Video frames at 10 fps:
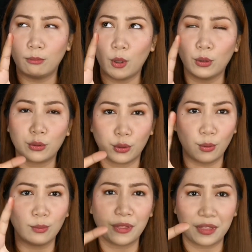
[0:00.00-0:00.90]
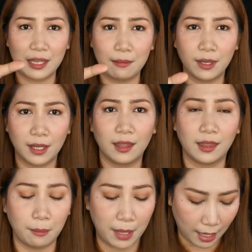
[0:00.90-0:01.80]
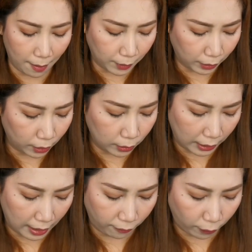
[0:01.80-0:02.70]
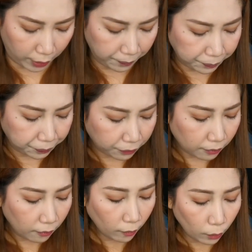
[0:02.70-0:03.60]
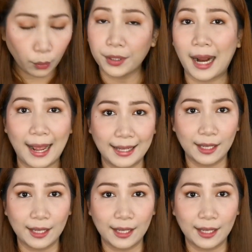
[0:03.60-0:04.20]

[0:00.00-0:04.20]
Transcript: monochrome theme ng makeup that you're looking for or